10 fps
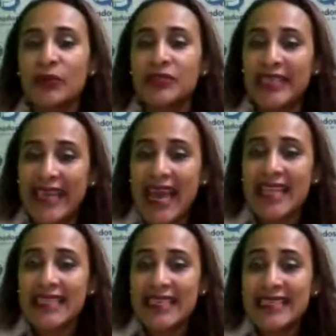For
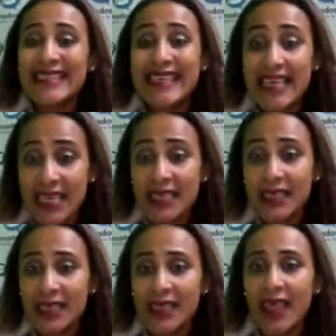example, the cat
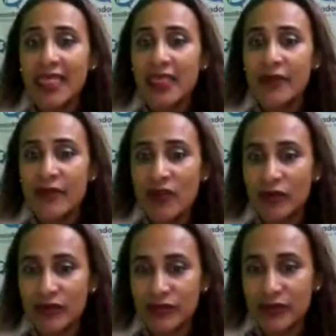is in
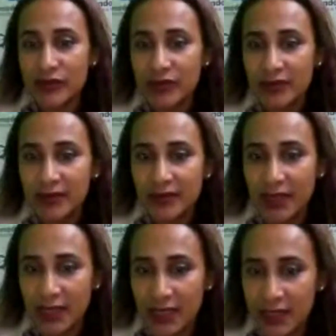the
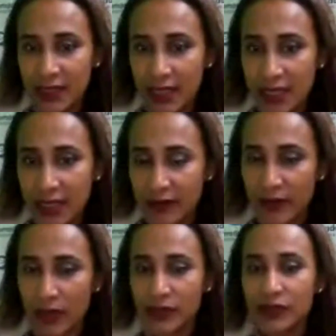box. He
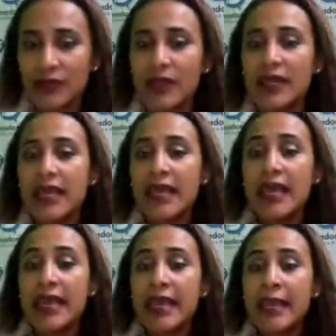is in the
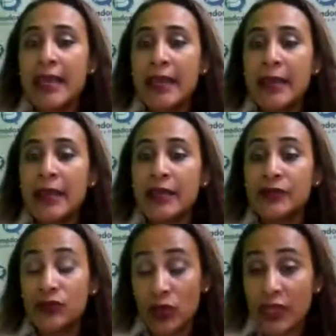box.
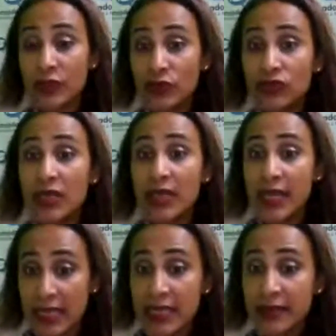You
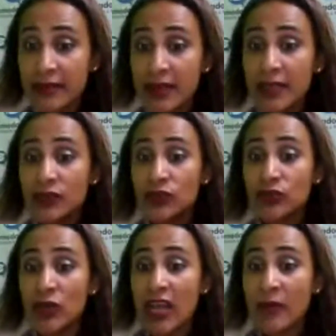can use
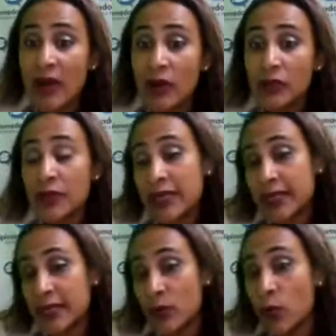in to talk
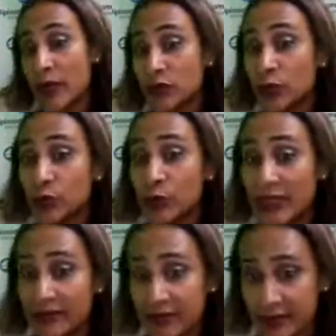about where
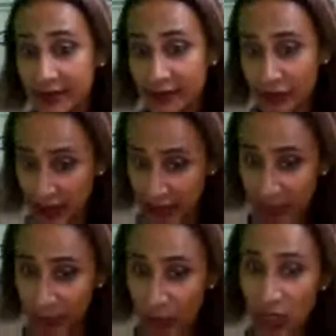do you live.
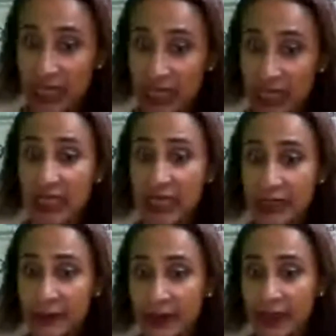For example,
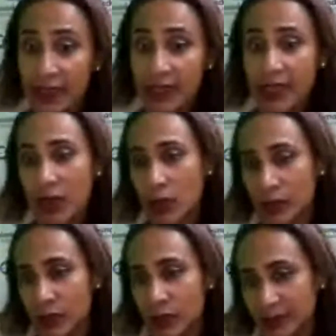she lives in
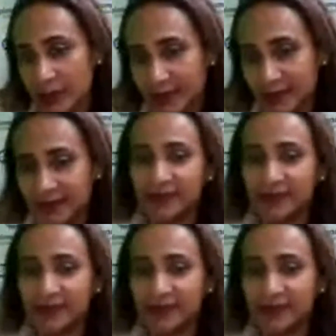London.